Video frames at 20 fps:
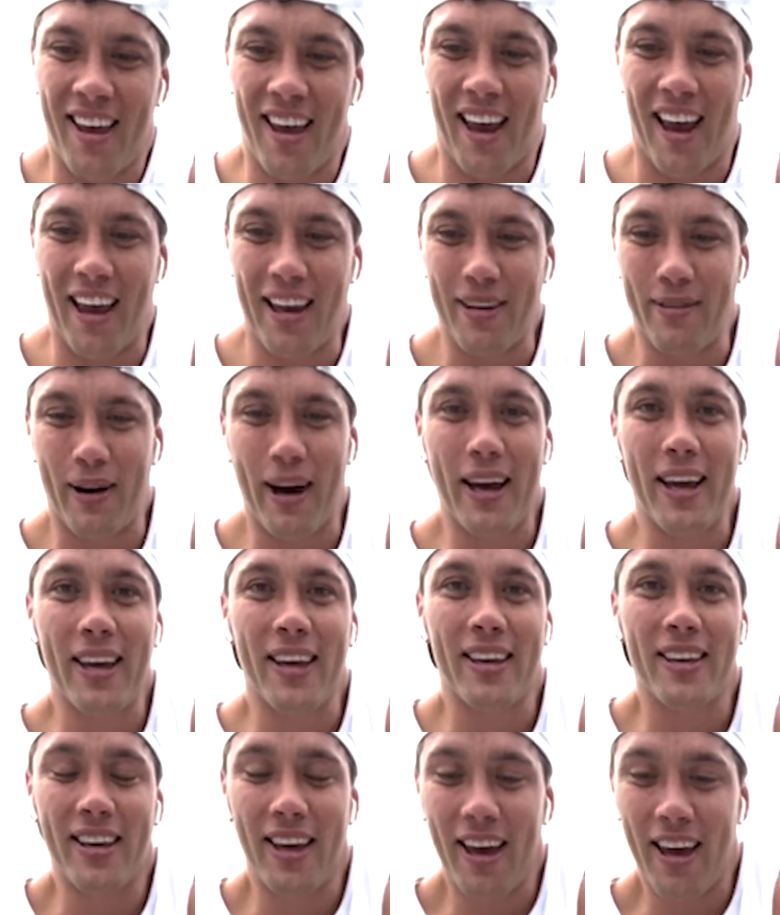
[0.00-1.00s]

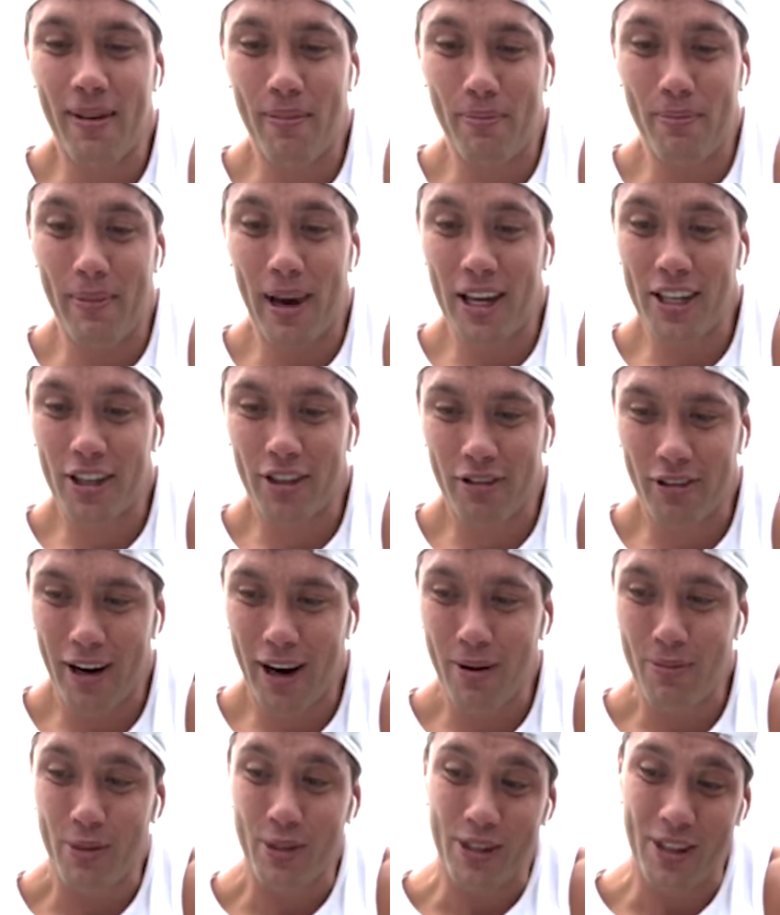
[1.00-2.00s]
Anyway, yeah, Magic
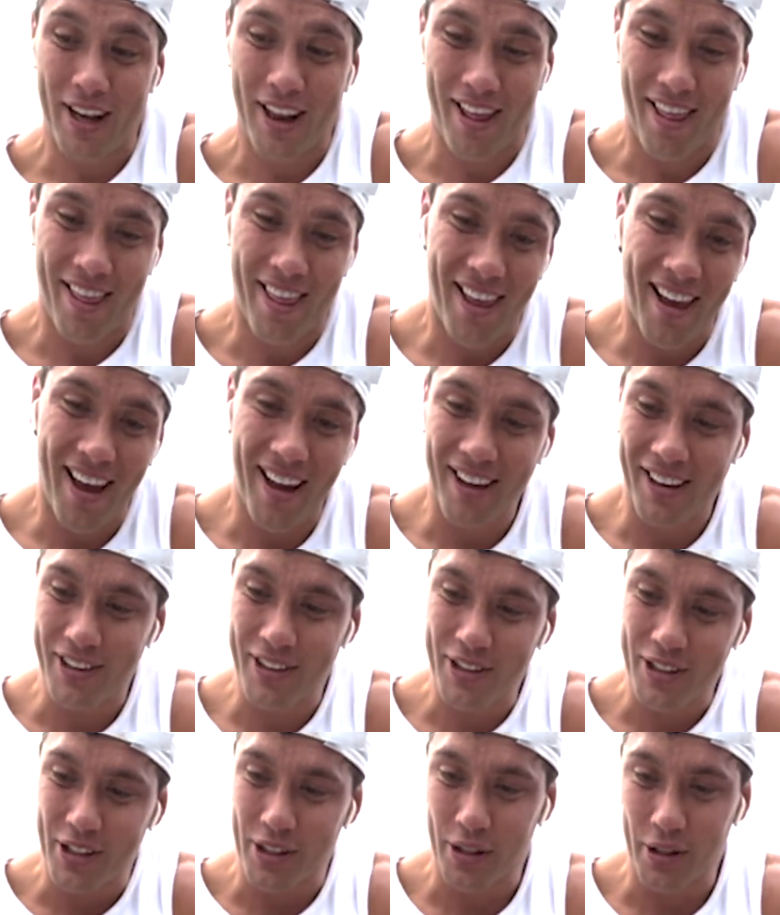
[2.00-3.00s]
Round was that
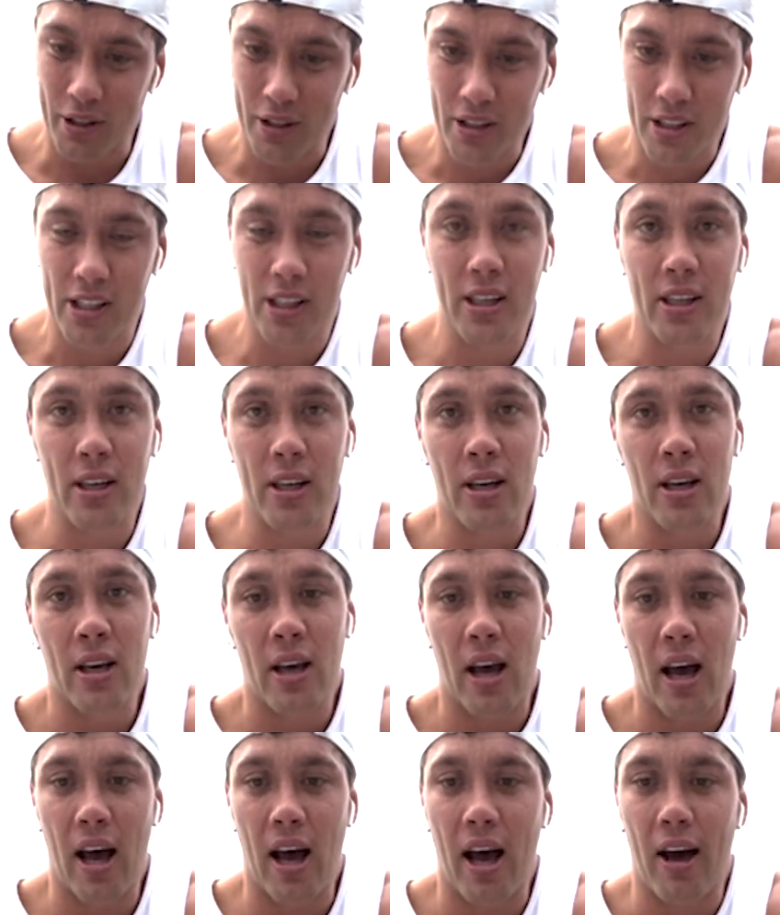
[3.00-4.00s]
good, George.
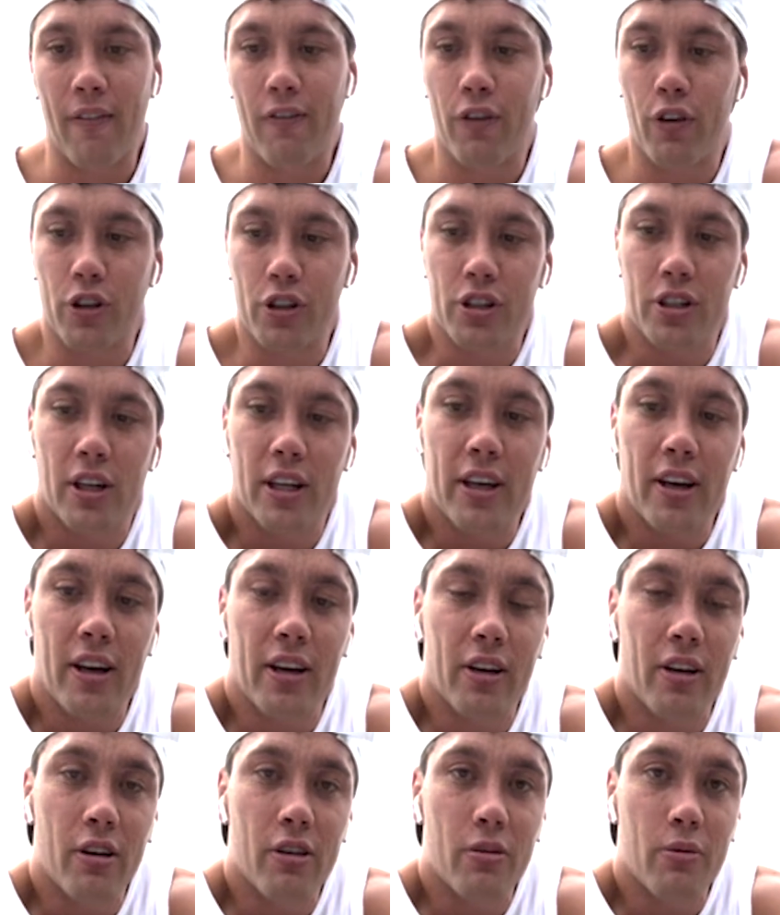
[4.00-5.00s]
Unfortunately, I
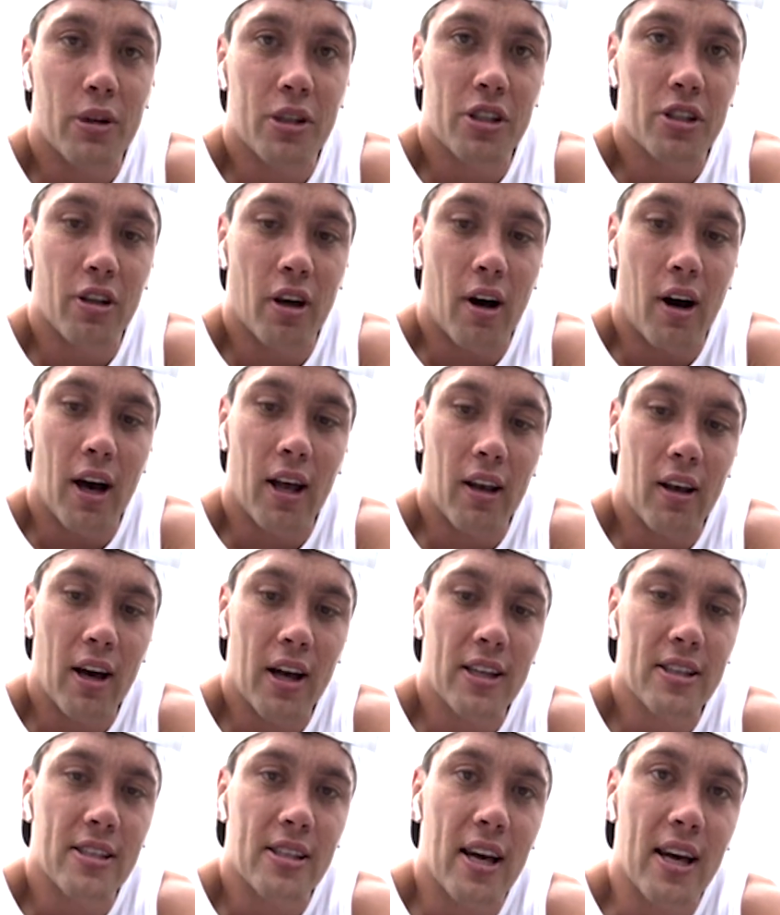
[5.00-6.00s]
could only watch the
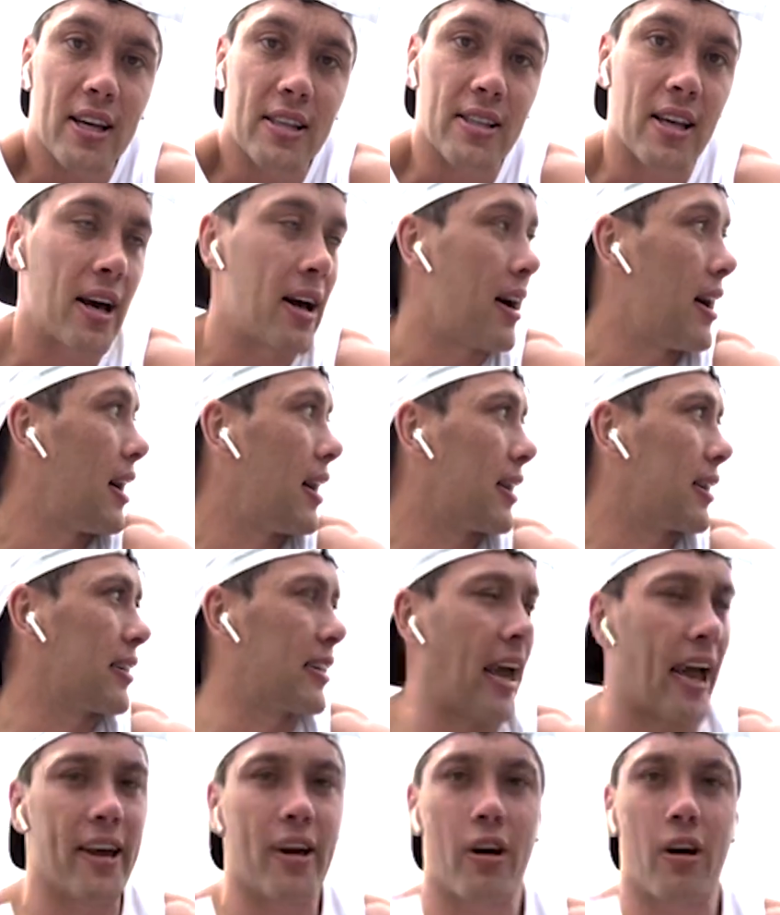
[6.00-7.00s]
highlights as
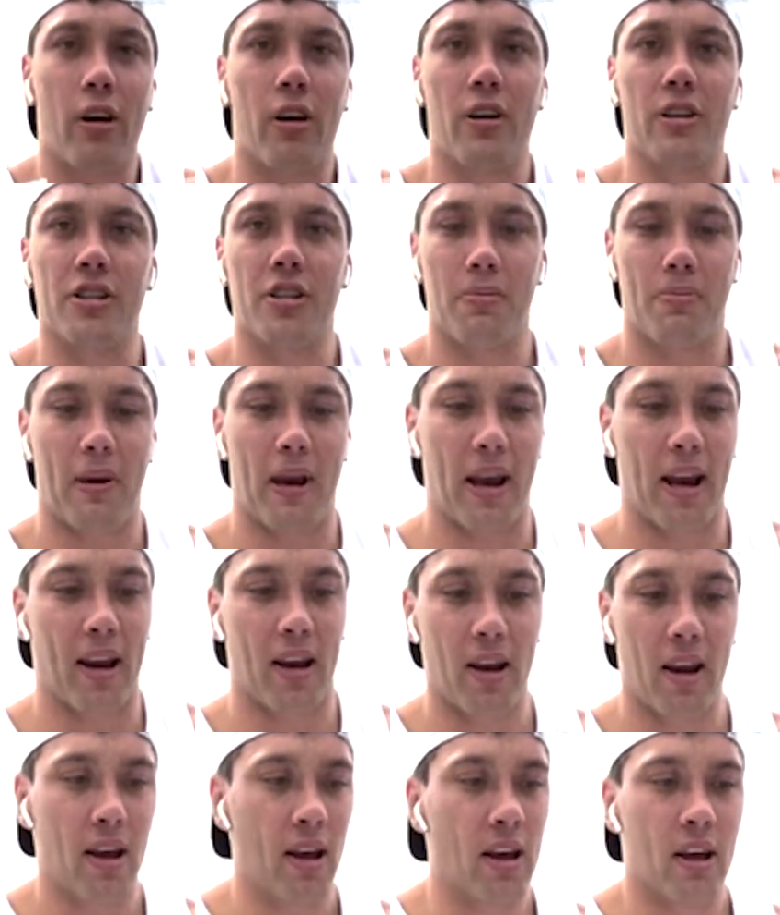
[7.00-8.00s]
KO in
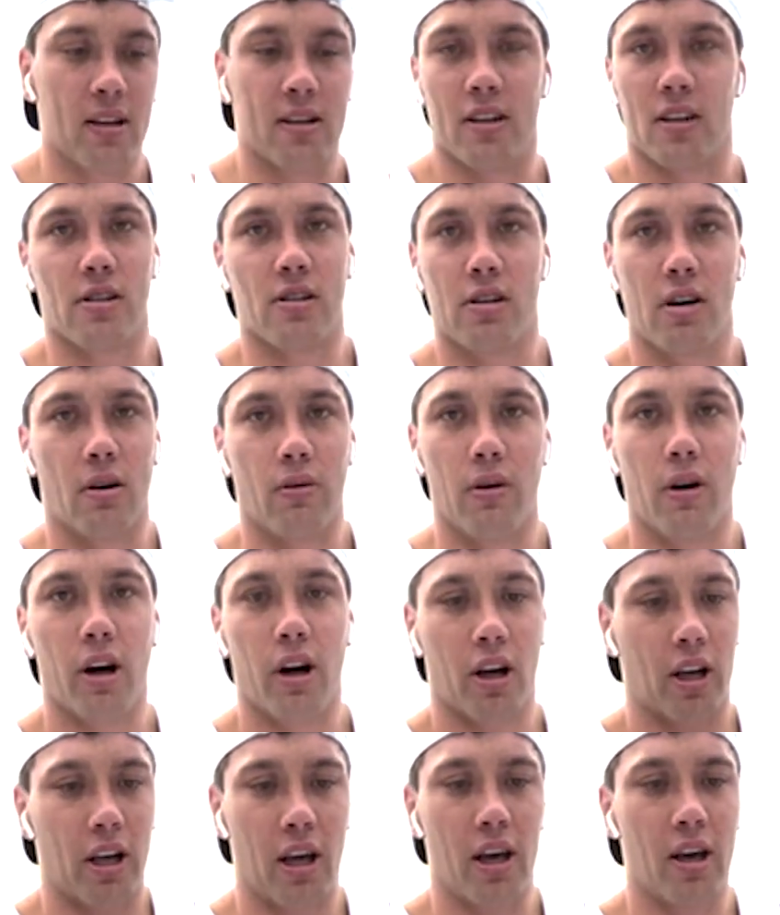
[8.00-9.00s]
Japan does not
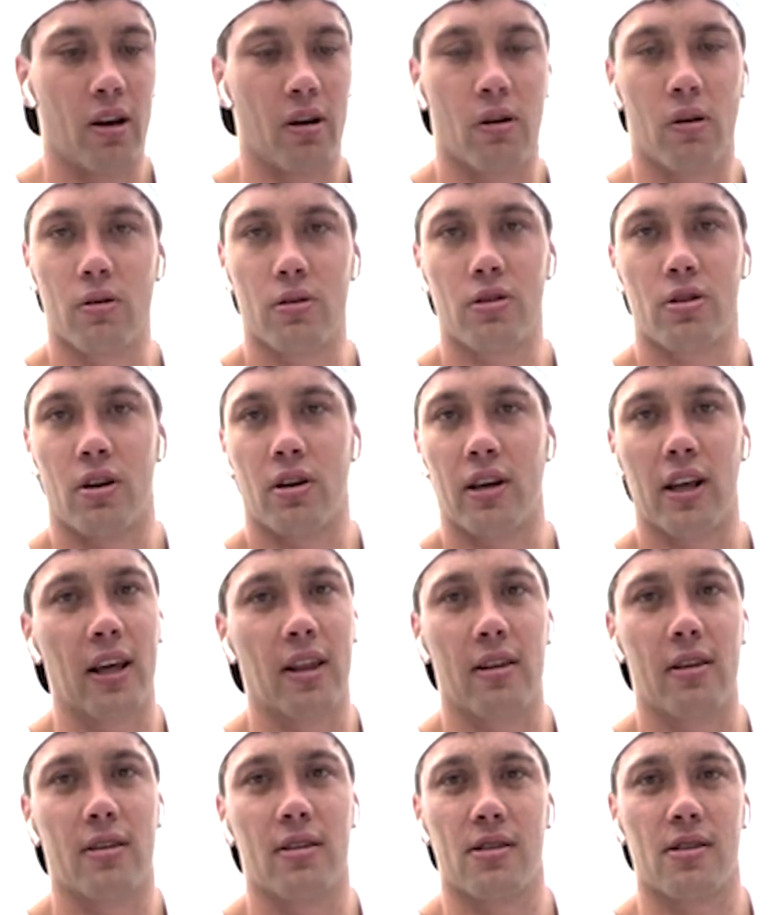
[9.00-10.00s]
work. Also,
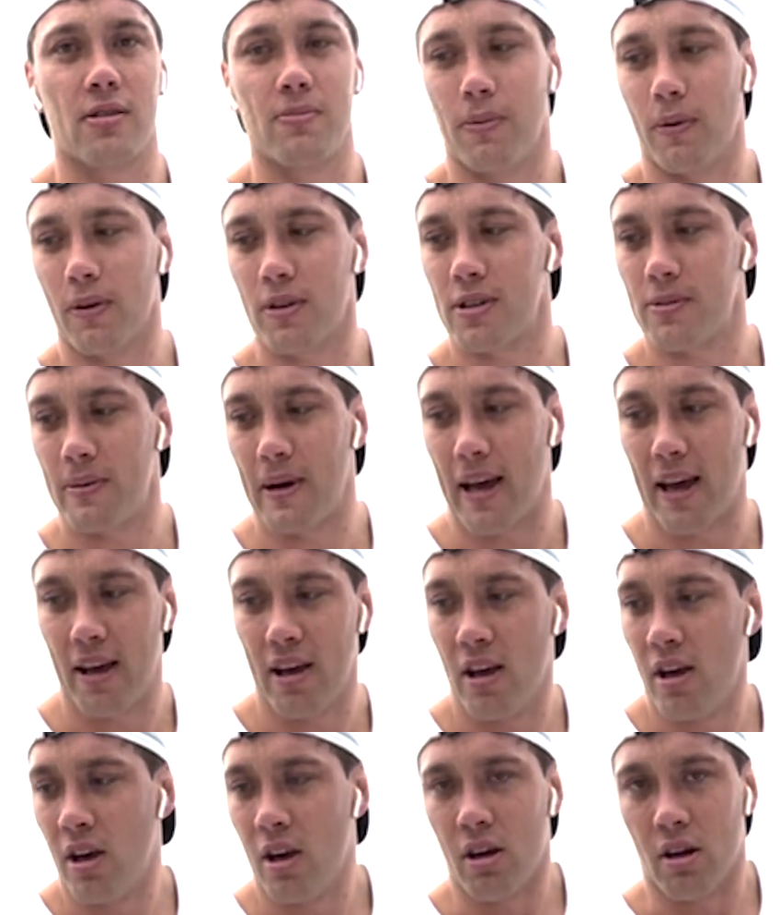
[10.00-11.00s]
neither does Sportsbet.
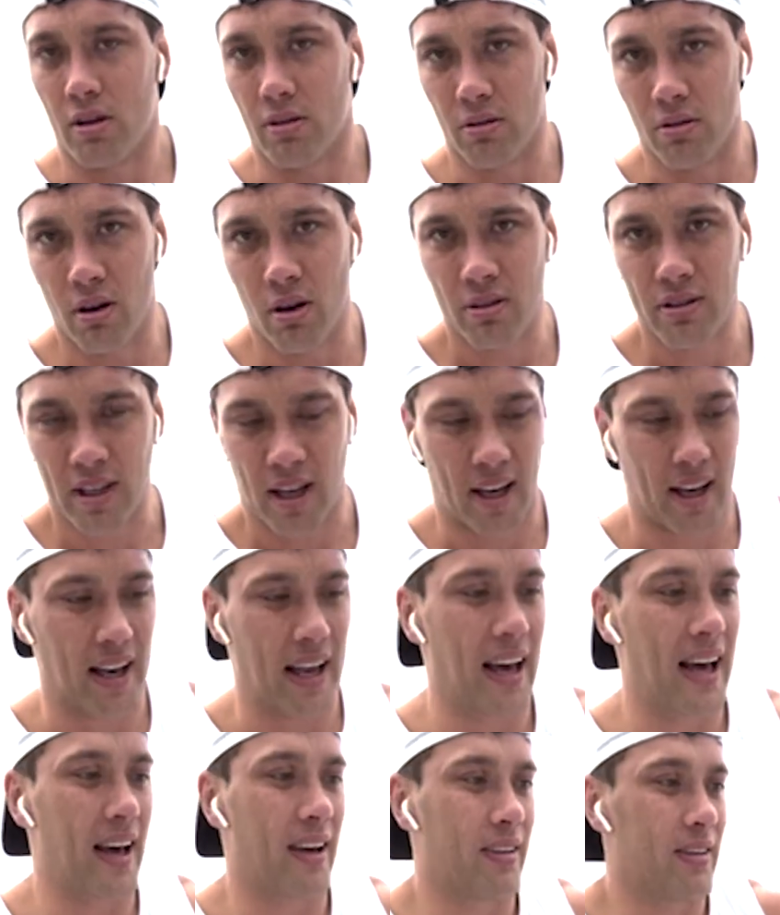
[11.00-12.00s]
Not
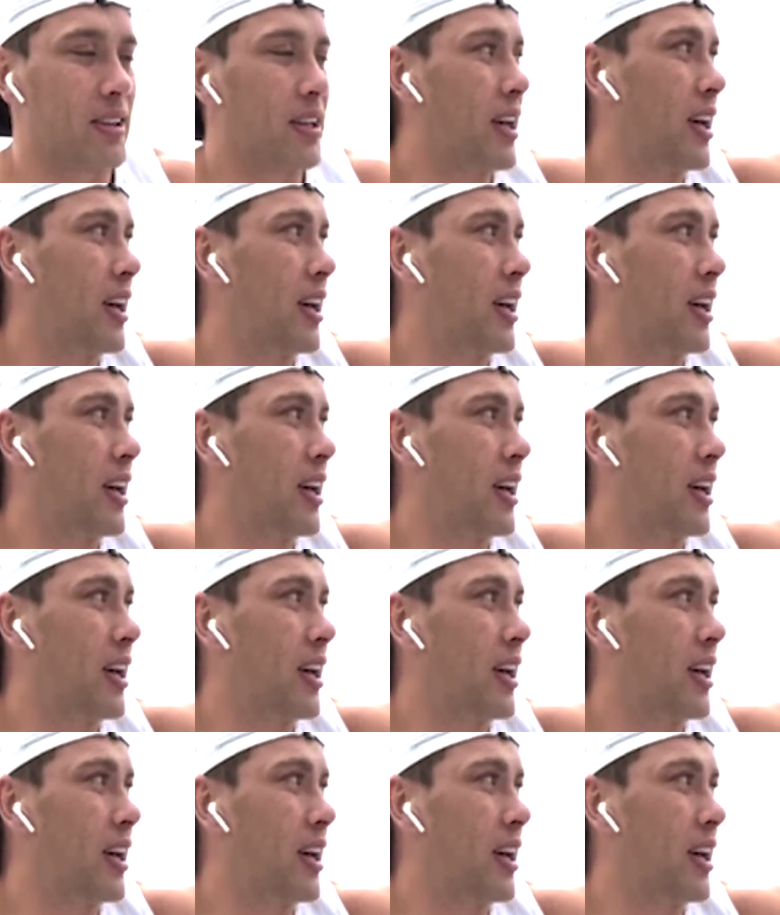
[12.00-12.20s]
allowed.